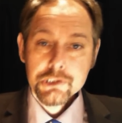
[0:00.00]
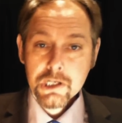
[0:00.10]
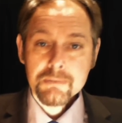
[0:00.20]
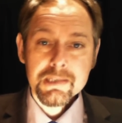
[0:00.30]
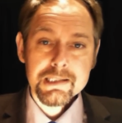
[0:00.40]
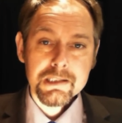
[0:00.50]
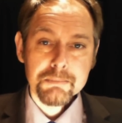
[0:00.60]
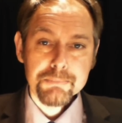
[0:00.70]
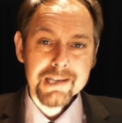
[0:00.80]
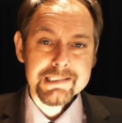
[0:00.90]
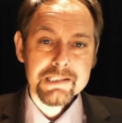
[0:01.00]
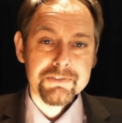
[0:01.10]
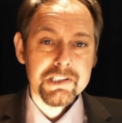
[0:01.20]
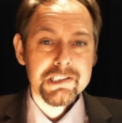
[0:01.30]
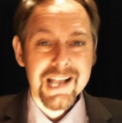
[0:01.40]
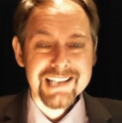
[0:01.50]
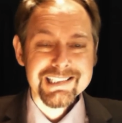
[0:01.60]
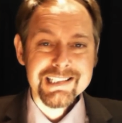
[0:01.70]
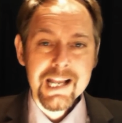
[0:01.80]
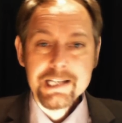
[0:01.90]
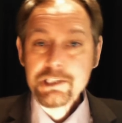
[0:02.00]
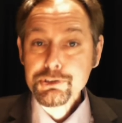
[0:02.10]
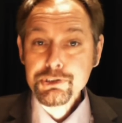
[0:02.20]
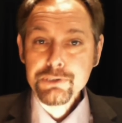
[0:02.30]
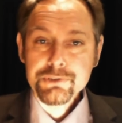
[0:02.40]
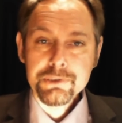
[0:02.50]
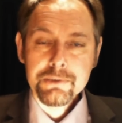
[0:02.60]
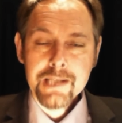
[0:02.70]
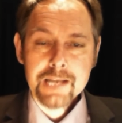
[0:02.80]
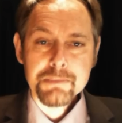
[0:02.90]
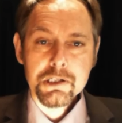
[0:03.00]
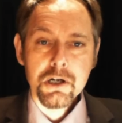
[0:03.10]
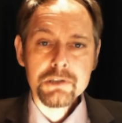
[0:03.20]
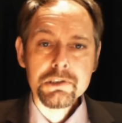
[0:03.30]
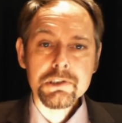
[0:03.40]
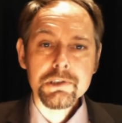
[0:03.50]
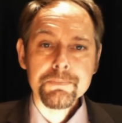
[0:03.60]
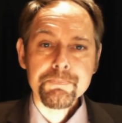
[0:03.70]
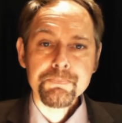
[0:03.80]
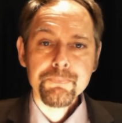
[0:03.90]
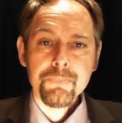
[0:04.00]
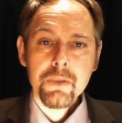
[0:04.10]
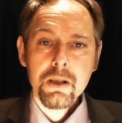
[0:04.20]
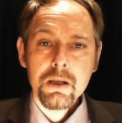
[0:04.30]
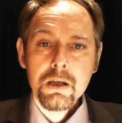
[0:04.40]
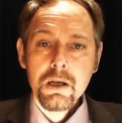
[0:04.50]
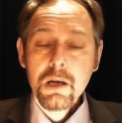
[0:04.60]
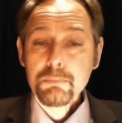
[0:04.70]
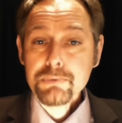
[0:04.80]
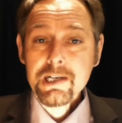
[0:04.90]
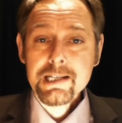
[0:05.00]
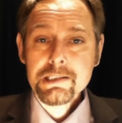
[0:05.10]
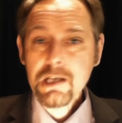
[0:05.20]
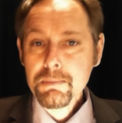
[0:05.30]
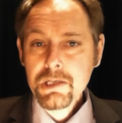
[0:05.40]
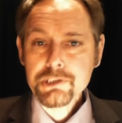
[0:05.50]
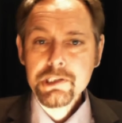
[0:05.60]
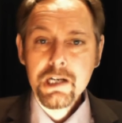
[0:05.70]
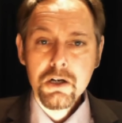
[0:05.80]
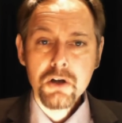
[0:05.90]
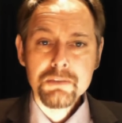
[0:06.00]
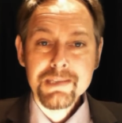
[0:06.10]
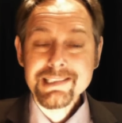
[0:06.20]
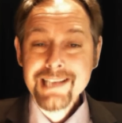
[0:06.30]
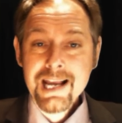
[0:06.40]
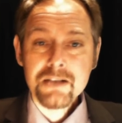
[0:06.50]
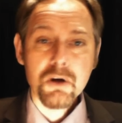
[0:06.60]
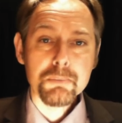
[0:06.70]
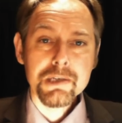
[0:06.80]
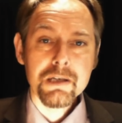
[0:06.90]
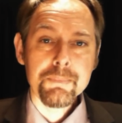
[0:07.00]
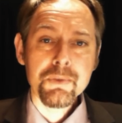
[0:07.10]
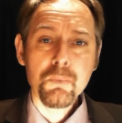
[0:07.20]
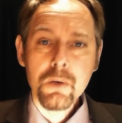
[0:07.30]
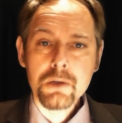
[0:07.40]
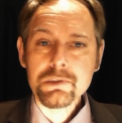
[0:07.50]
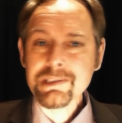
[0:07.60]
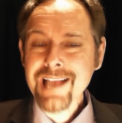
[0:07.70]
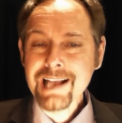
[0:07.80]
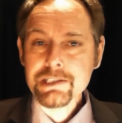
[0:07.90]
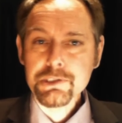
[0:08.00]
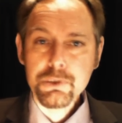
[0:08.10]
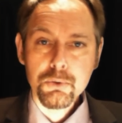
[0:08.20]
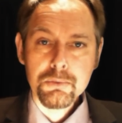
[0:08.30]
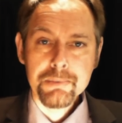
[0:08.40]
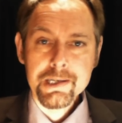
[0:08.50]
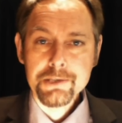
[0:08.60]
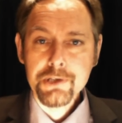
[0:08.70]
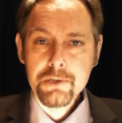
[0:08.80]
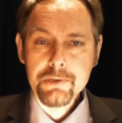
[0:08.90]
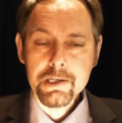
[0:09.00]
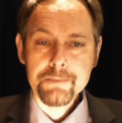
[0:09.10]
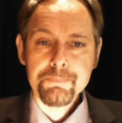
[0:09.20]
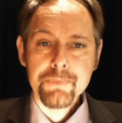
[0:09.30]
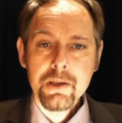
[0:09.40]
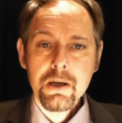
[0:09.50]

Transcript: Germany's competitiveness at stake due to labour costs, BRICS emerging economies cannot become the world's next European Union.